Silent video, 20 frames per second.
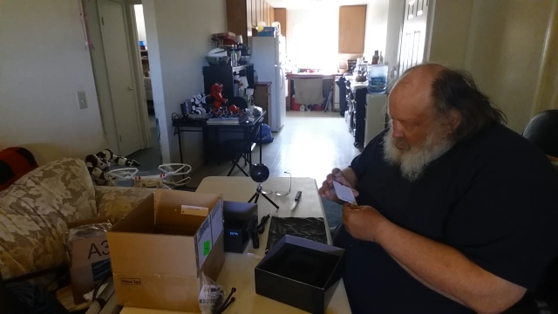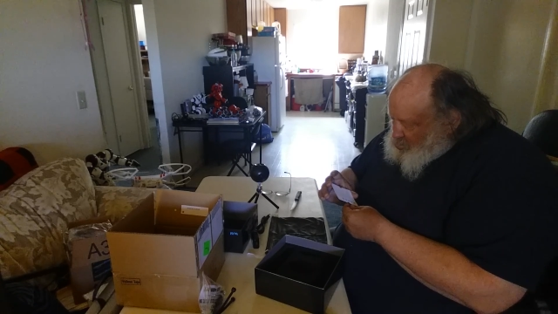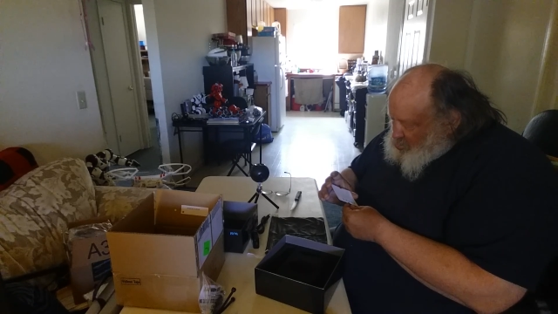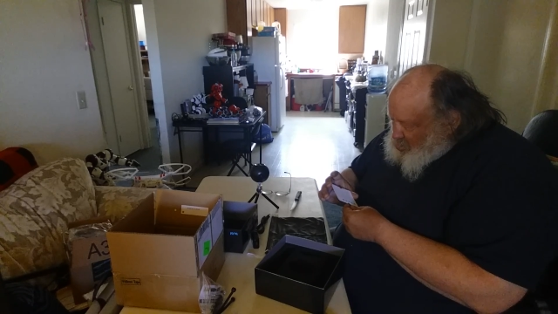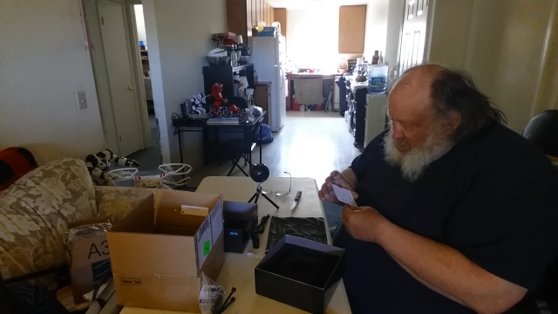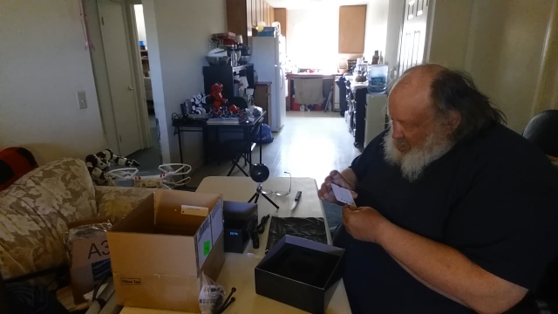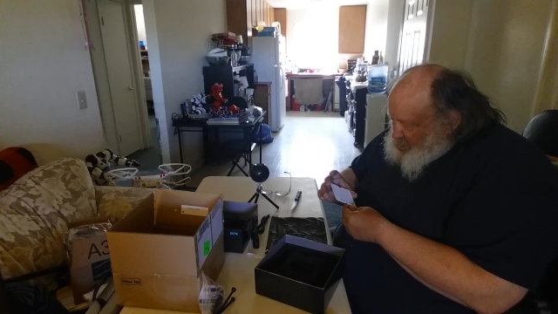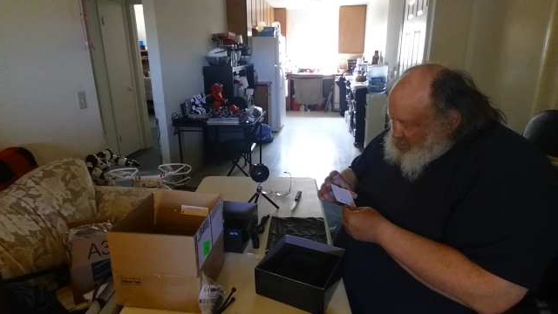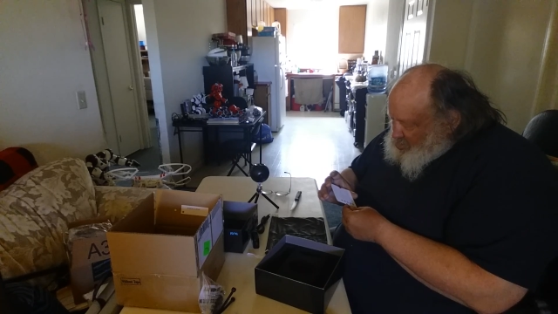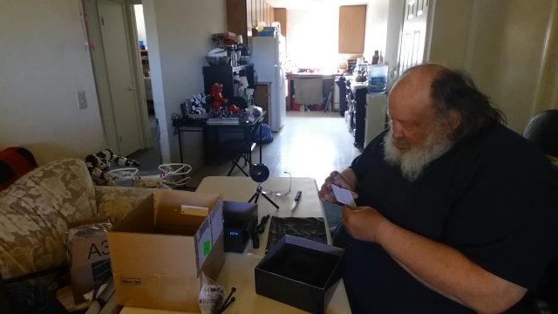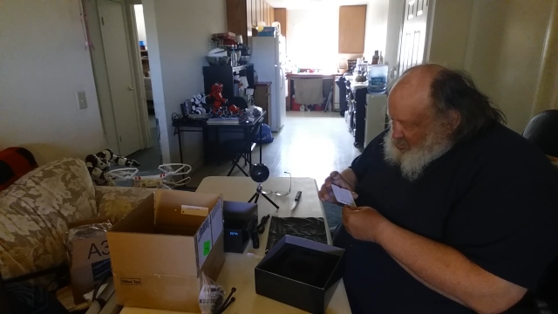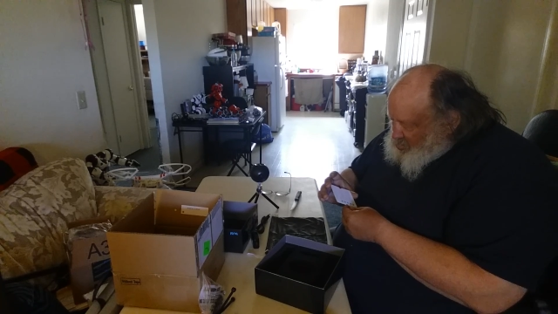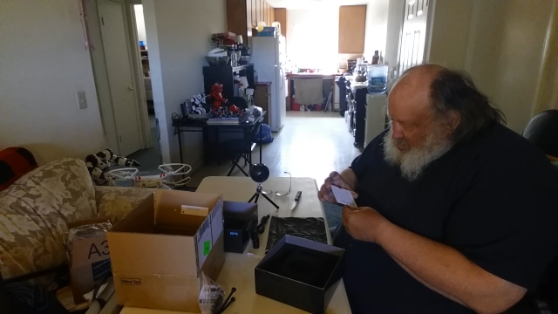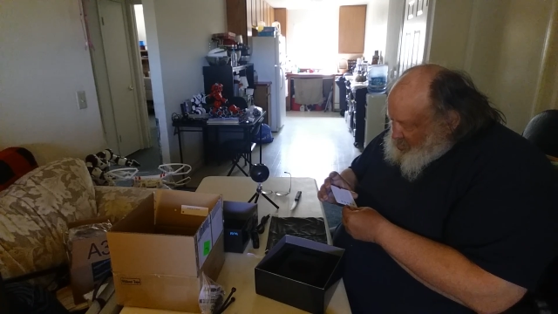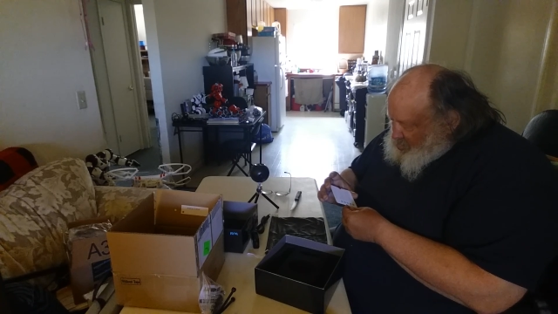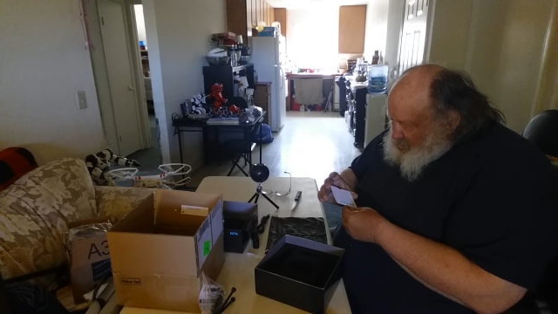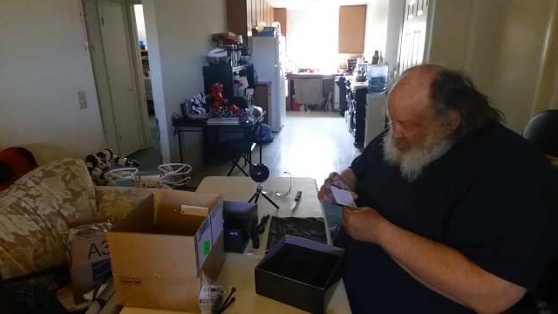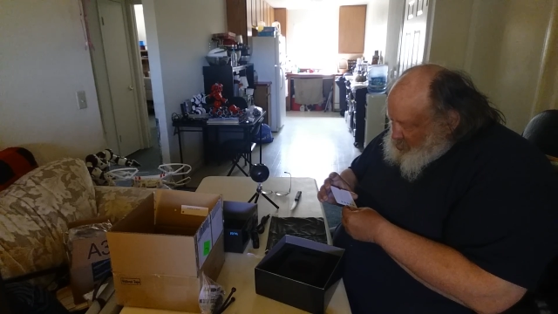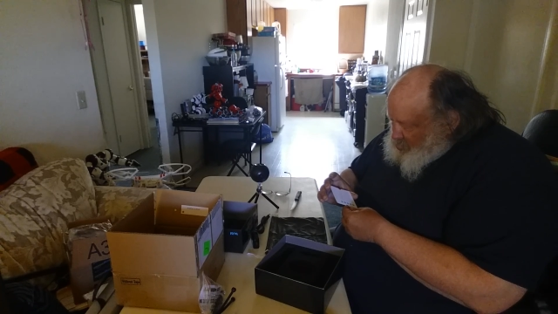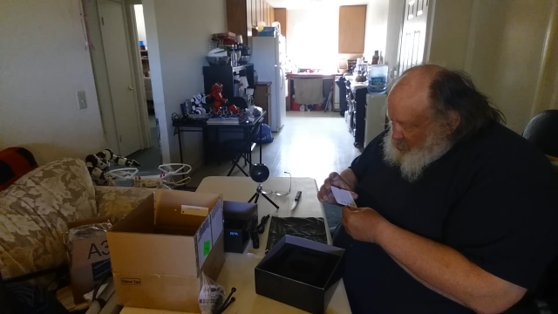Charge
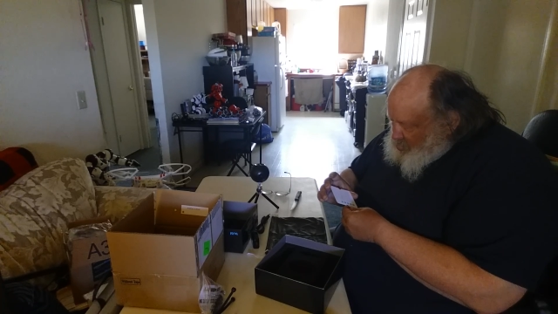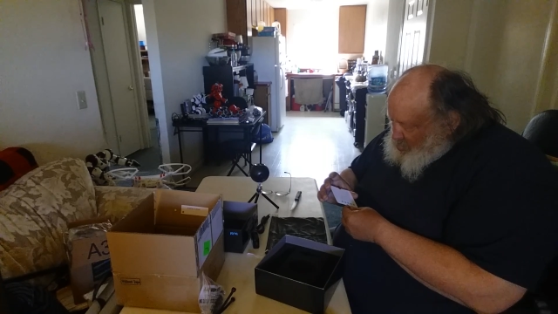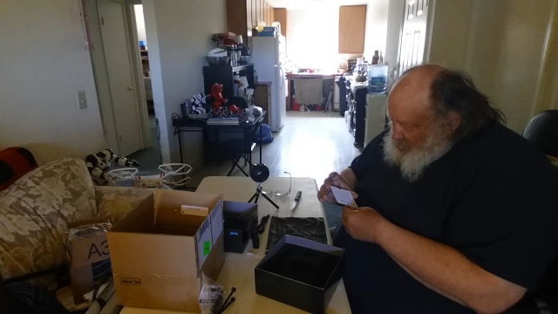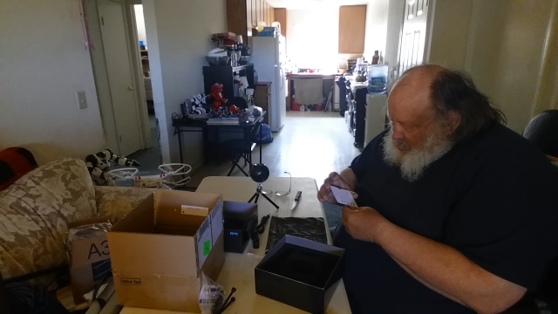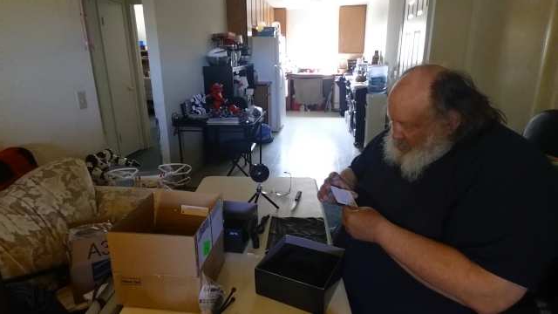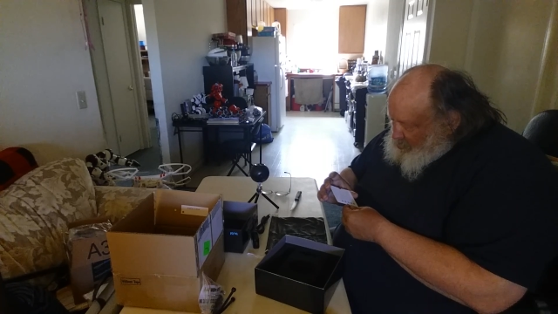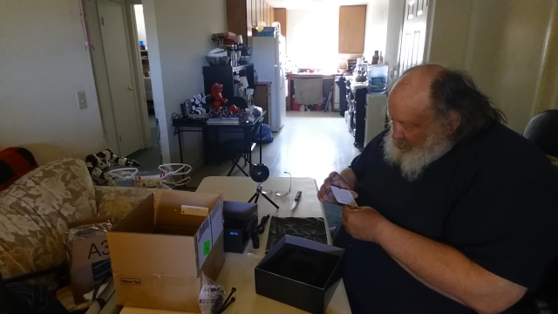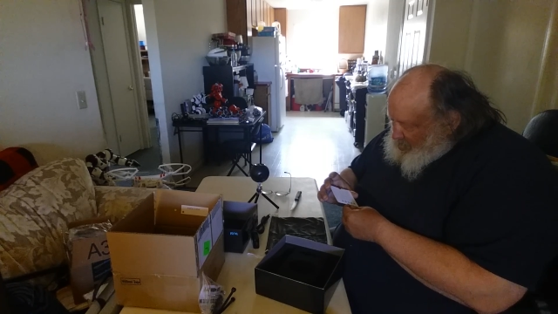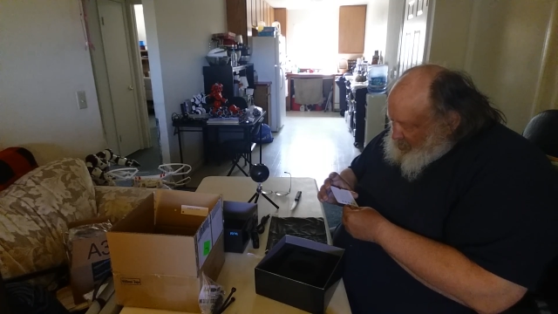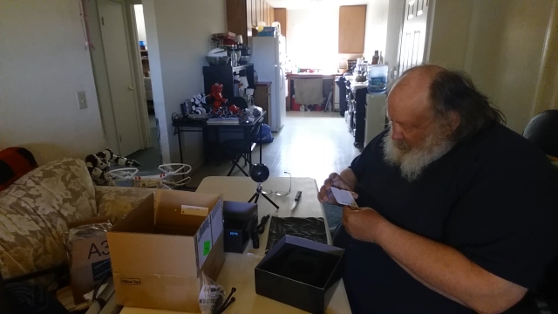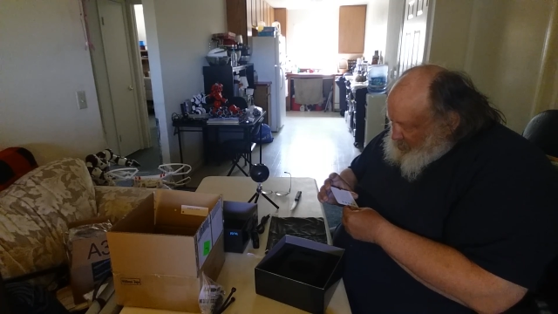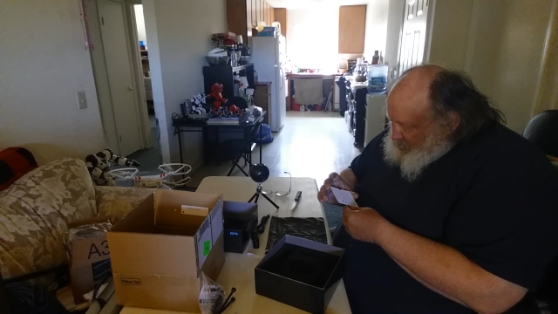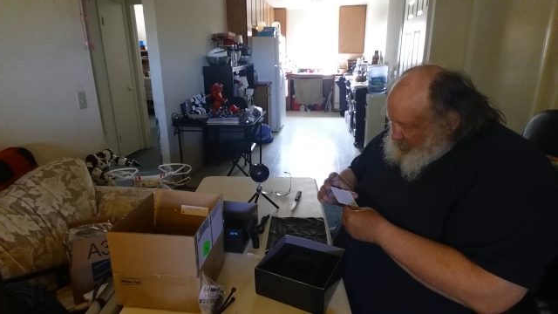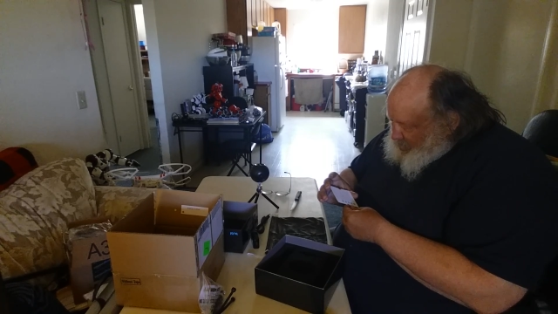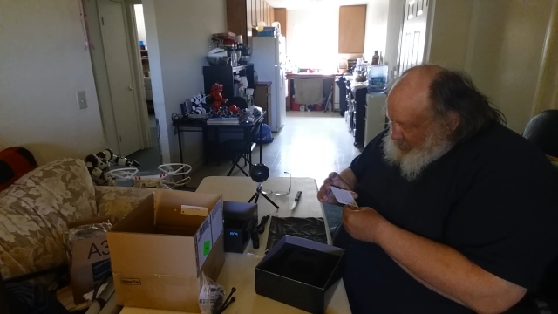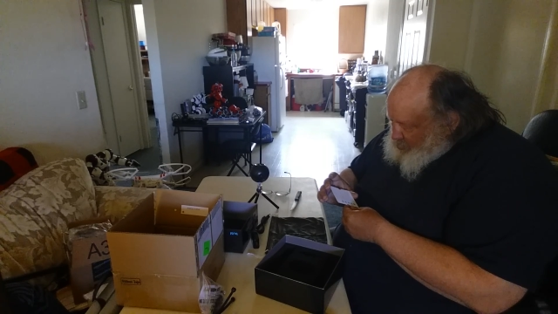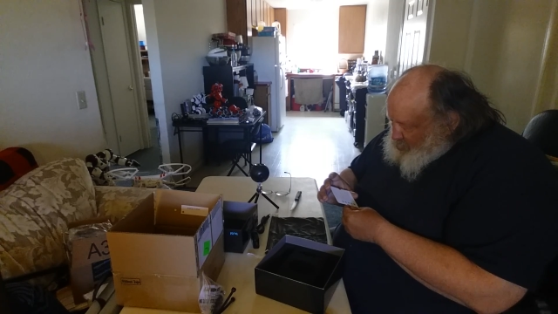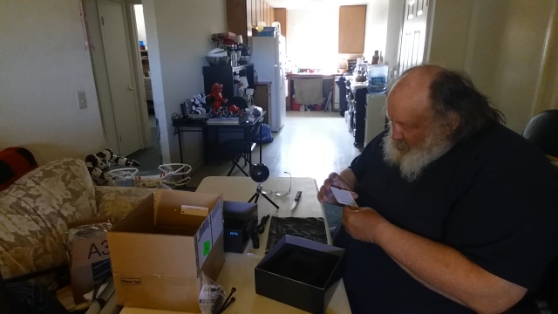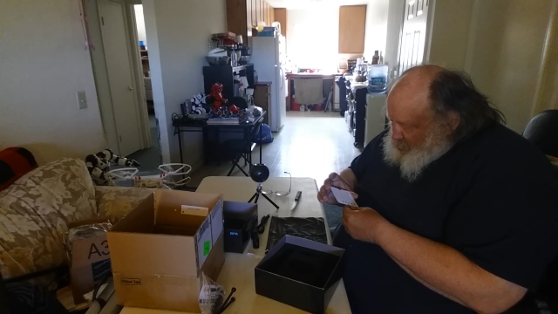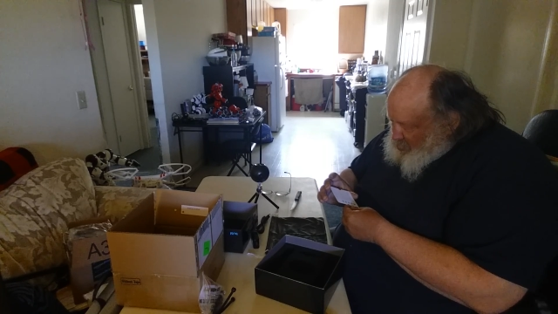the Bublcam